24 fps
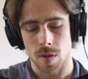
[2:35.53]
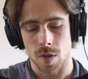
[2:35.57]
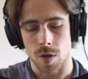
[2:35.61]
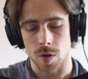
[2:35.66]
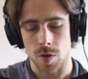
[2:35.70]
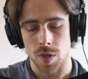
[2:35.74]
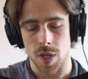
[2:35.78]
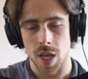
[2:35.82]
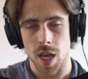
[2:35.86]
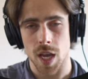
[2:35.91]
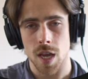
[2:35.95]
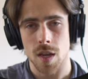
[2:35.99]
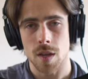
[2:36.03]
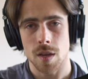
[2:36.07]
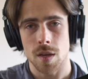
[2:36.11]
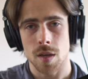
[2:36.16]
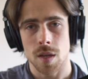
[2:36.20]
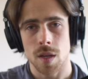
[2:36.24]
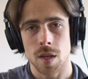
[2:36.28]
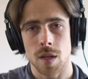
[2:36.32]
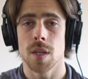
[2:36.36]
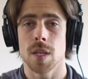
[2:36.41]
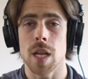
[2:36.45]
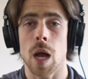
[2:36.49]

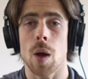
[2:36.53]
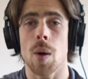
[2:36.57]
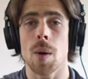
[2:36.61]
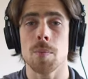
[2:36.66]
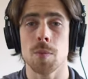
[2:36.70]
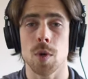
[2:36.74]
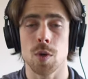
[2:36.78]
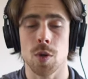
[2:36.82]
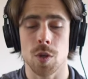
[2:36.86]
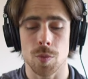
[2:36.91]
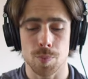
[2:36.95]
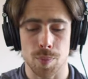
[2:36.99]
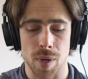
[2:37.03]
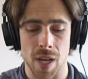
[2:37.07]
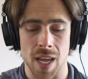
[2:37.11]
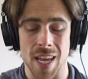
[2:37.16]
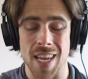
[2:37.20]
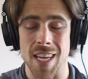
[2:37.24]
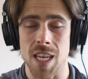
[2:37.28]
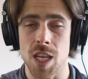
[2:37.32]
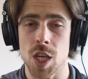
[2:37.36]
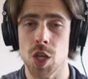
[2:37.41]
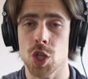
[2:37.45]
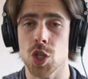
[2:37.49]
Okay, now I'm gonna
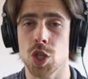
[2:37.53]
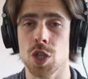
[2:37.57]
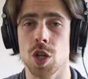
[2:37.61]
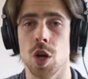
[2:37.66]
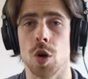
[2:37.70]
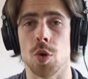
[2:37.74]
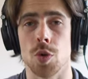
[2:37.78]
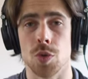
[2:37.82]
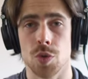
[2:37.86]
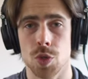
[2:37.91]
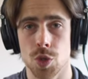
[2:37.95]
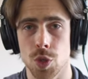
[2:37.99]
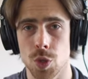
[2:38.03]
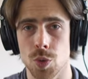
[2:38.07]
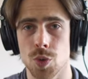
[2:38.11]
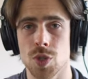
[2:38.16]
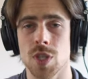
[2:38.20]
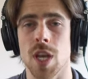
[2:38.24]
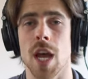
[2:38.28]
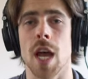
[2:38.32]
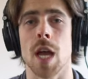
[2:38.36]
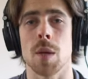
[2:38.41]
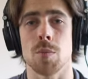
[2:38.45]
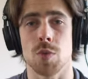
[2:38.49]
play each note two
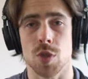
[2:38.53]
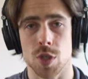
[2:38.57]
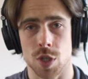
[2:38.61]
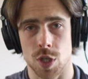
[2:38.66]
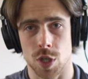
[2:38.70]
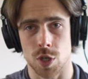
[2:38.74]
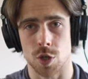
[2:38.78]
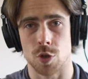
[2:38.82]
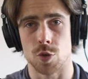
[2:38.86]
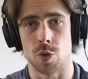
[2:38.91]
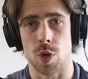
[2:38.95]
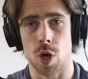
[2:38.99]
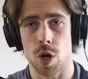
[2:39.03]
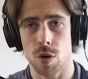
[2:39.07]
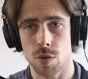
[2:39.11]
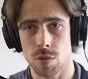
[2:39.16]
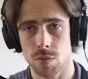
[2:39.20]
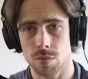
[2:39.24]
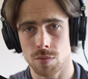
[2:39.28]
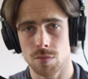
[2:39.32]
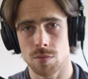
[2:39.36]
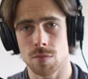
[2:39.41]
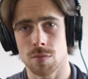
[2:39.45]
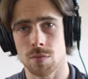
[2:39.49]
times in a
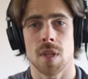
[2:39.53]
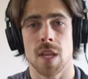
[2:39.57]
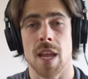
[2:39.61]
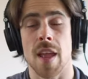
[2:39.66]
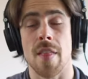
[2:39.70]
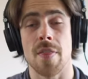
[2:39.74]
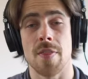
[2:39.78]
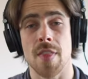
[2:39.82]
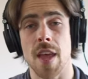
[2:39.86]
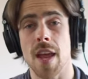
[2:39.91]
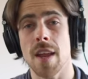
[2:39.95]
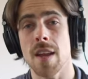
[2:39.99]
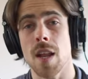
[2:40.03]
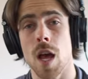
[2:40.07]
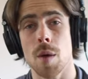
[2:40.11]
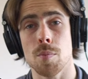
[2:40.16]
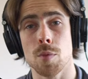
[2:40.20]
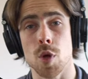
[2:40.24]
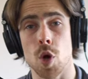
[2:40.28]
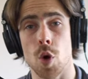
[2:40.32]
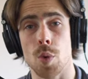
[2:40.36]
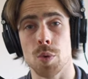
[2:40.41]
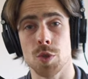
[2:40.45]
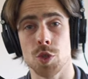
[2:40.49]
row, and then
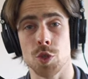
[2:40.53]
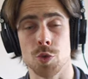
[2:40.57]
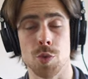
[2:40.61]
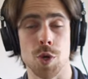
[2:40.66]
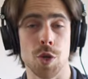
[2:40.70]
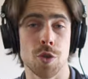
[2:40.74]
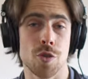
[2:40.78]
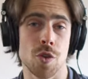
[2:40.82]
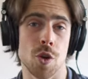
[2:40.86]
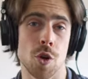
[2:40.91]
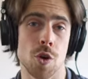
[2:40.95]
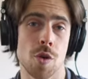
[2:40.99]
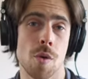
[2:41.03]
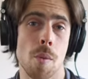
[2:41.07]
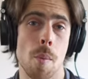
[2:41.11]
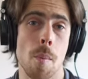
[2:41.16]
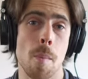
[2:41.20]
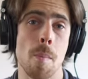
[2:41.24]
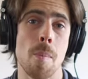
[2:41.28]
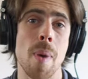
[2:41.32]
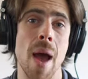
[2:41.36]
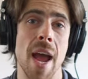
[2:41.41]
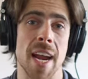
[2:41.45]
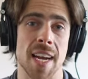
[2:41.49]
I'm going to return
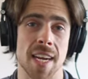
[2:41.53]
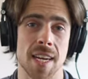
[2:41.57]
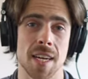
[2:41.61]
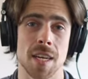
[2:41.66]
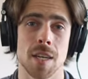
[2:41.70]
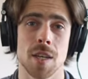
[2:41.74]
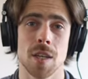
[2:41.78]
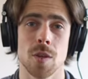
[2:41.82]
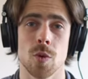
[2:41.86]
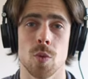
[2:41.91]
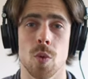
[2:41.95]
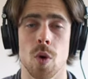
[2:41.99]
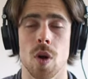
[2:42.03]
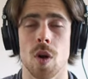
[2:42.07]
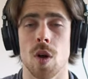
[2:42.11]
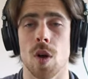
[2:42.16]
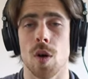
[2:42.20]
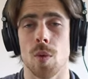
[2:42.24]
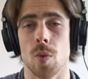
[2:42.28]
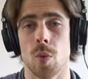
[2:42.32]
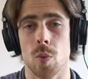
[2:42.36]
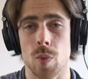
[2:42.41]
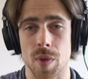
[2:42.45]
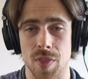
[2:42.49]
back
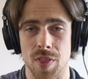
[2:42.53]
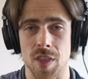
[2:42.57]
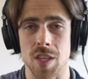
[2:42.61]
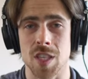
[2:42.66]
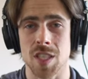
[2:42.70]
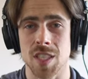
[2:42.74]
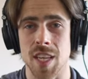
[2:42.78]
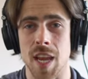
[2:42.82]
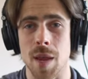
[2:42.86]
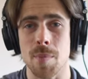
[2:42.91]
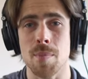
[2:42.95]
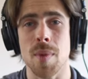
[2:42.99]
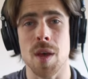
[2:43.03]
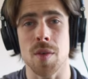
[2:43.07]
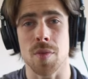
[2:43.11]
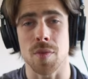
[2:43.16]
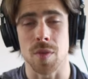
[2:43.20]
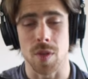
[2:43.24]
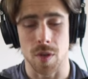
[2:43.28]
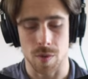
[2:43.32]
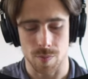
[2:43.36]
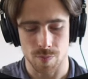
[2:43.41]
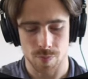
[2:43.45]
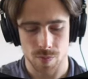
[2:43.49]
with the same
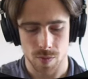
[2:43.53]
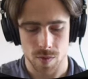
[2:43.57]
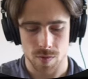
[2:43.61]
method.